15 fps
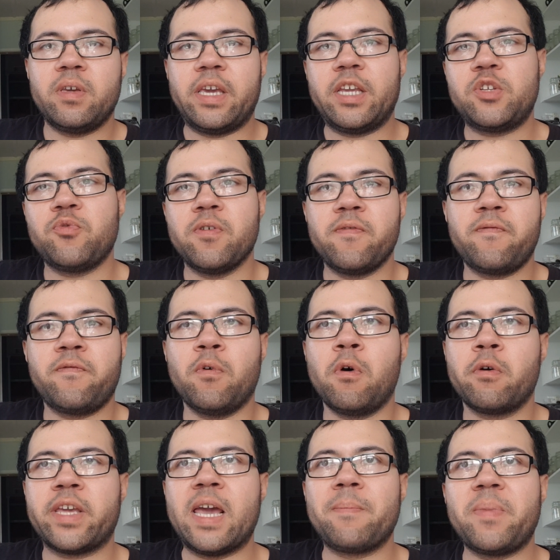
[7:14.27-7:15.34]
each with
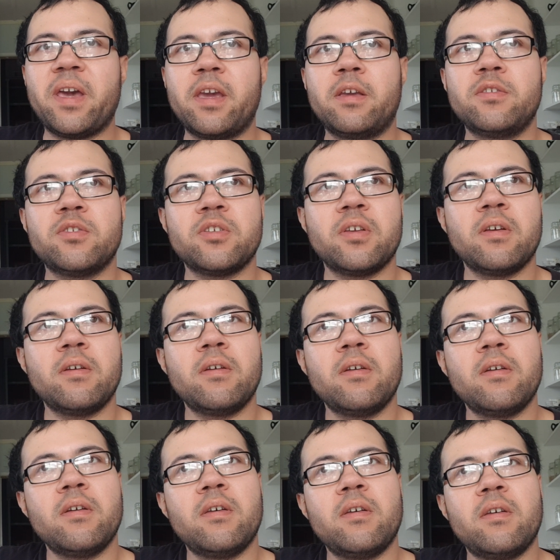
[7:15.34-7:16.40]
4 campaigns.
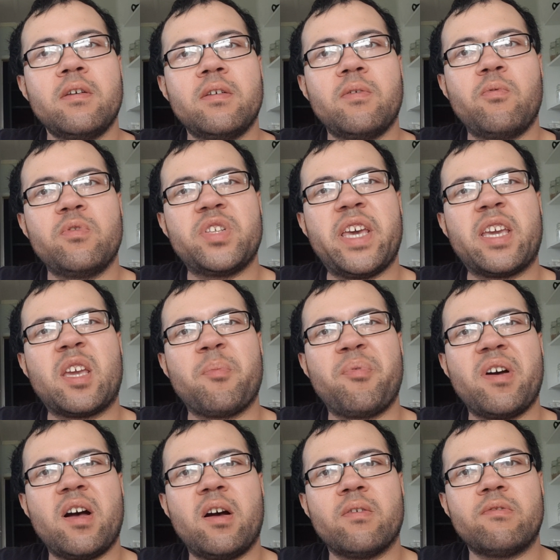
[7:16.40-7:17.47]
Take
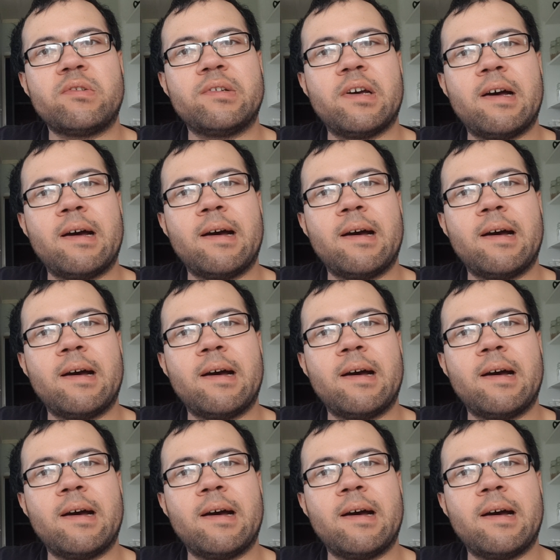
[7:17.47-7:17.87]
about